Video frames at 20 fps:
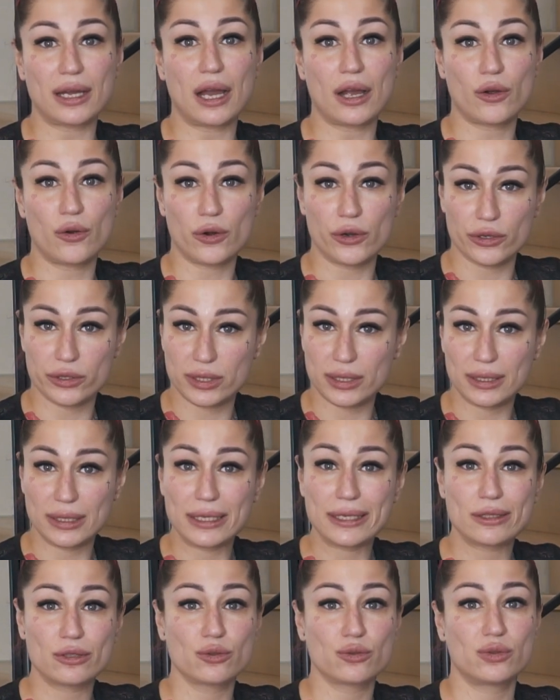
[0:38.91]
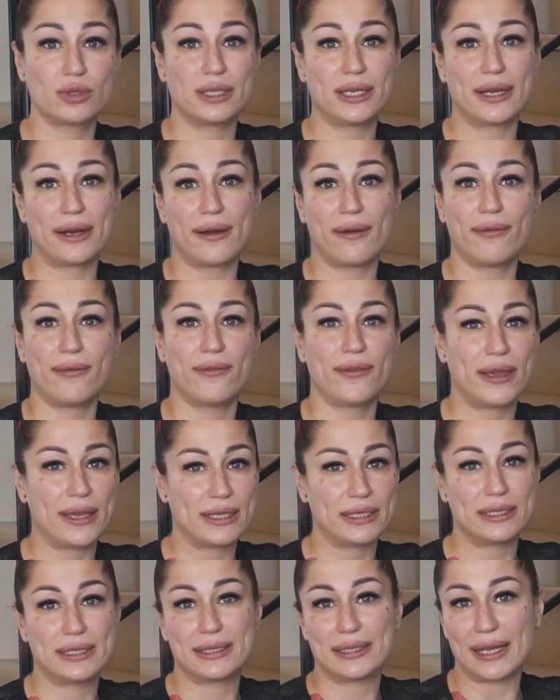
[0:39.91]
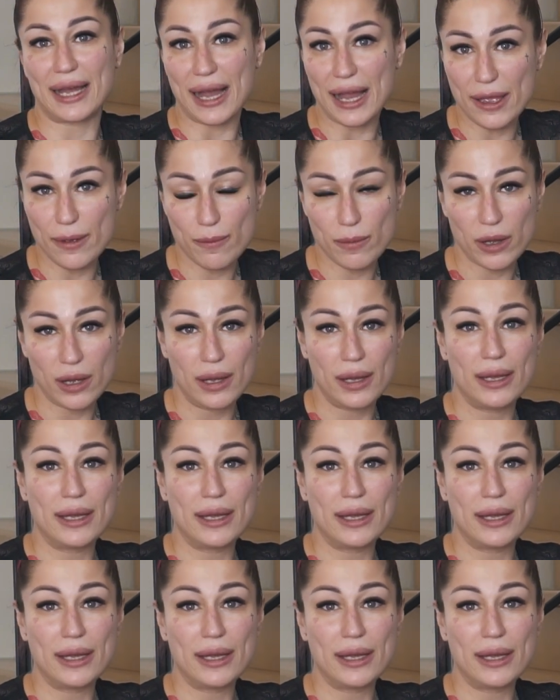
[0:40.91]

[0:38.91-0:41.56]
accordingly to their face type.